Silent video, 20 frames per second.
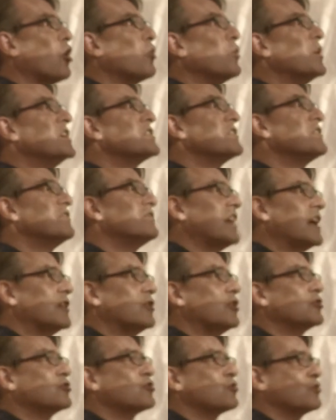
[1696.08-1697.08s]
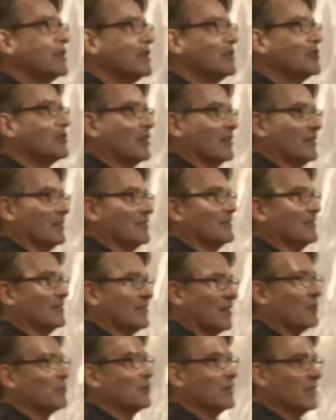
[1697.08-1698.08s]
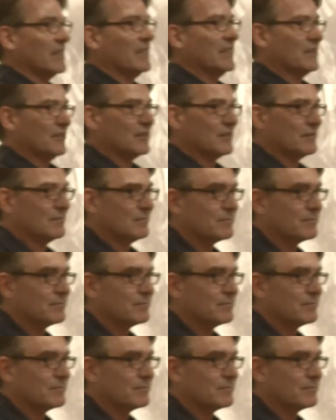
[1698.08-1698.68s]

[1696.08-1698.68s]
always a fellow creature that we eat.